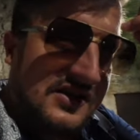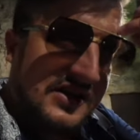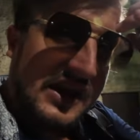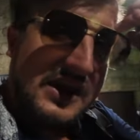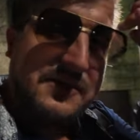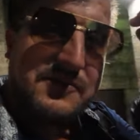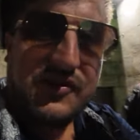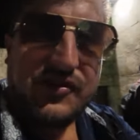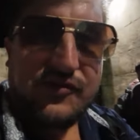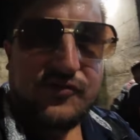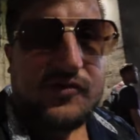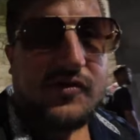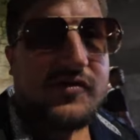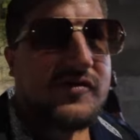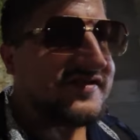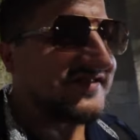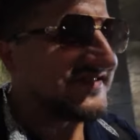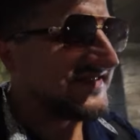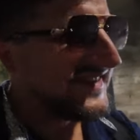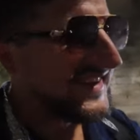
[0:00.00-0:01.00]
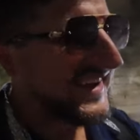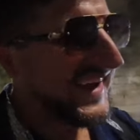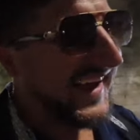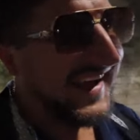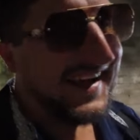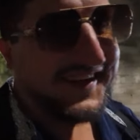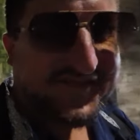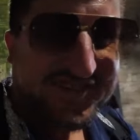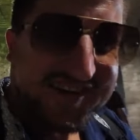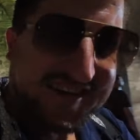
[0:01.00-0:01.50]
Game of Thrones.
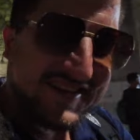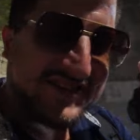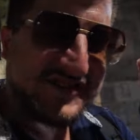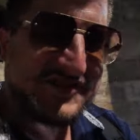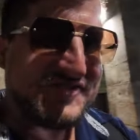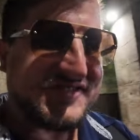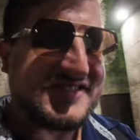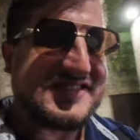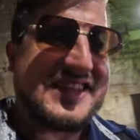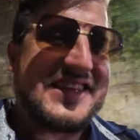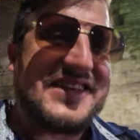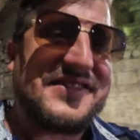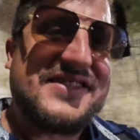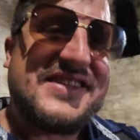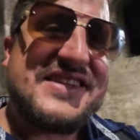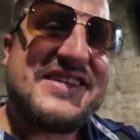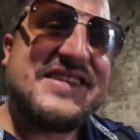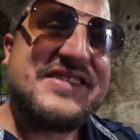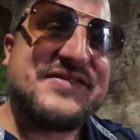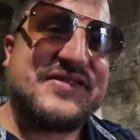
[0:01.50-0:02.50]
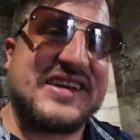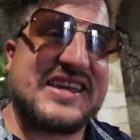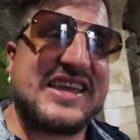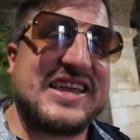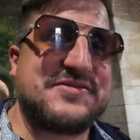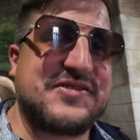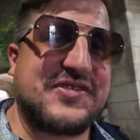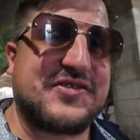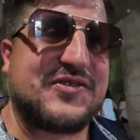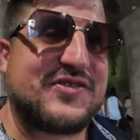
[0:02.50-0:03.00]
I forgot the show's name, but
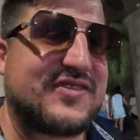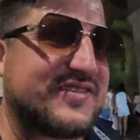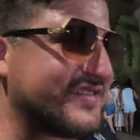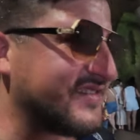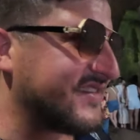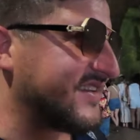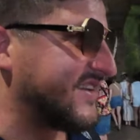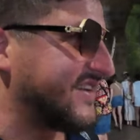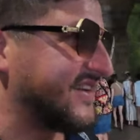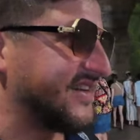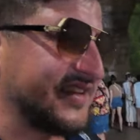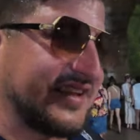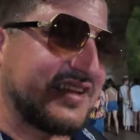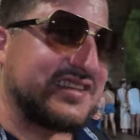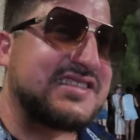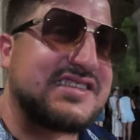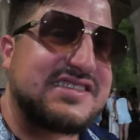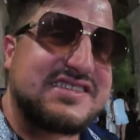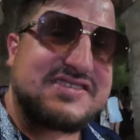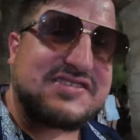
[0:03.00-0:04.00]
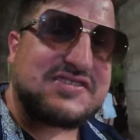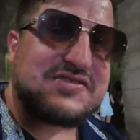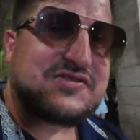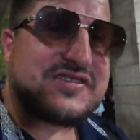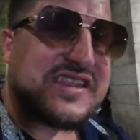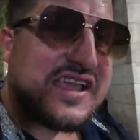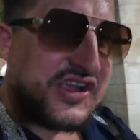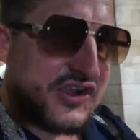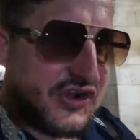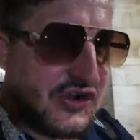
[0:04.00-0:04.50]
Game of Thrones. This is
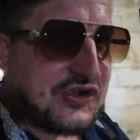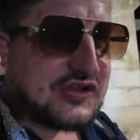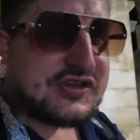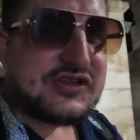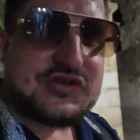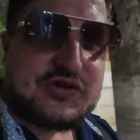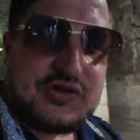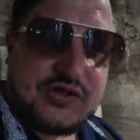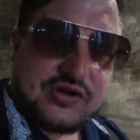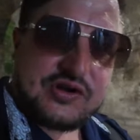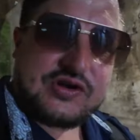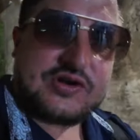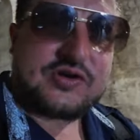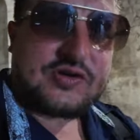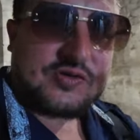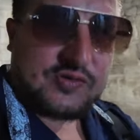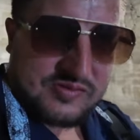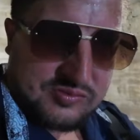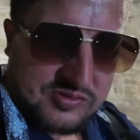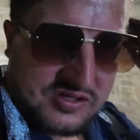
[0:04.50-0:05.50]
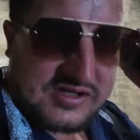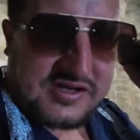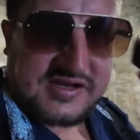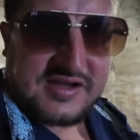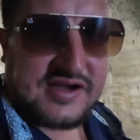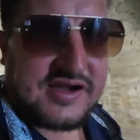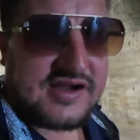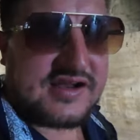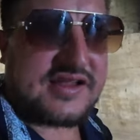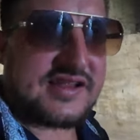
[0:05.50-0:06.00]
that girl, you know, the girl with blonde
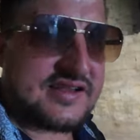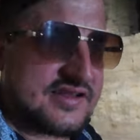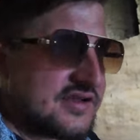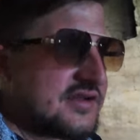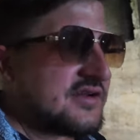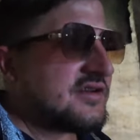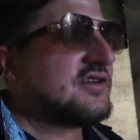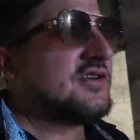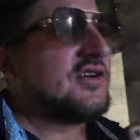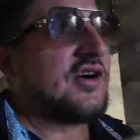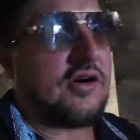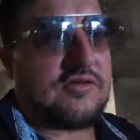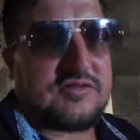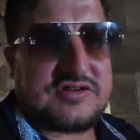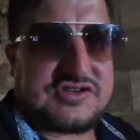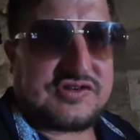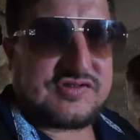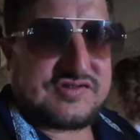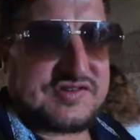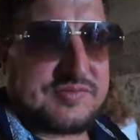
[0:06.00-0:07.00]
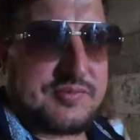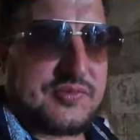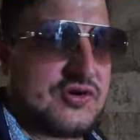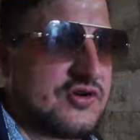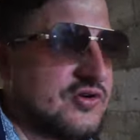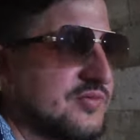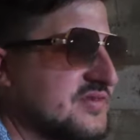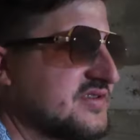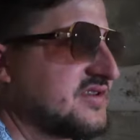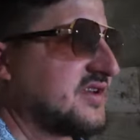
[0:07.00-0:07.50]
hair that always shows her
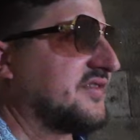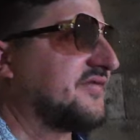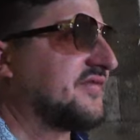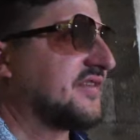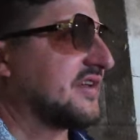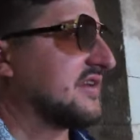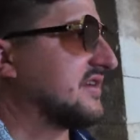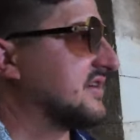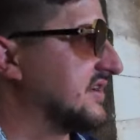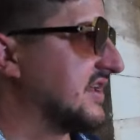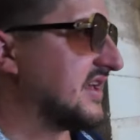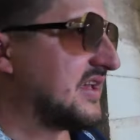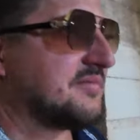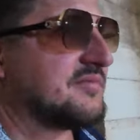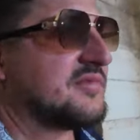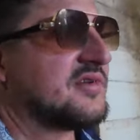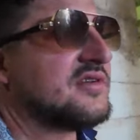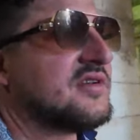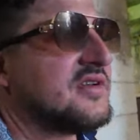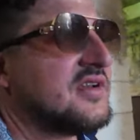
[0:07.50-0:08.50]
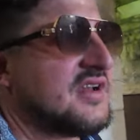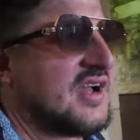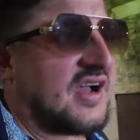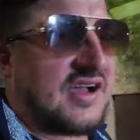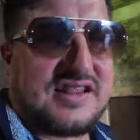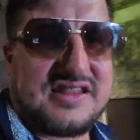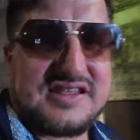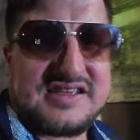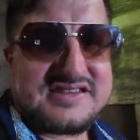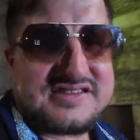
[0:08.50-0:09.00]
boobs. I forget her name.
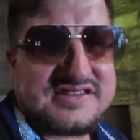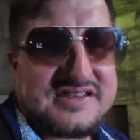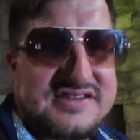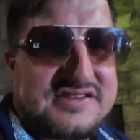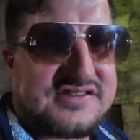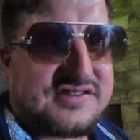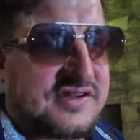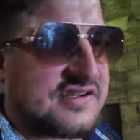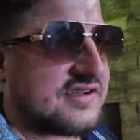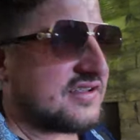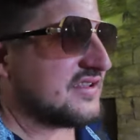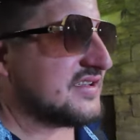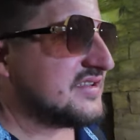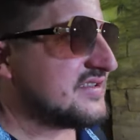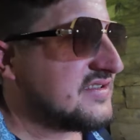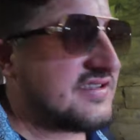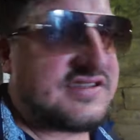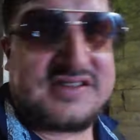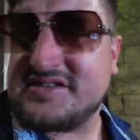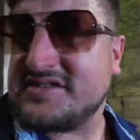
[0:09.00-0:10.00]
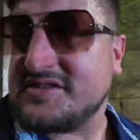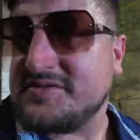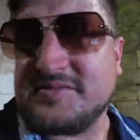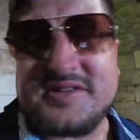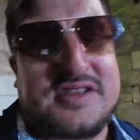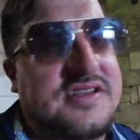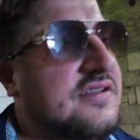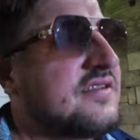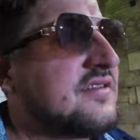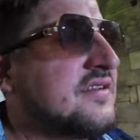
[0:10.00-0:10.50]
Alicis or Khaleesi or
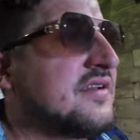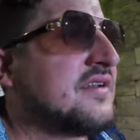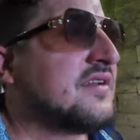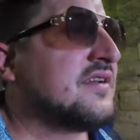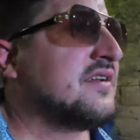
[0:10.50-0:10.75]
something.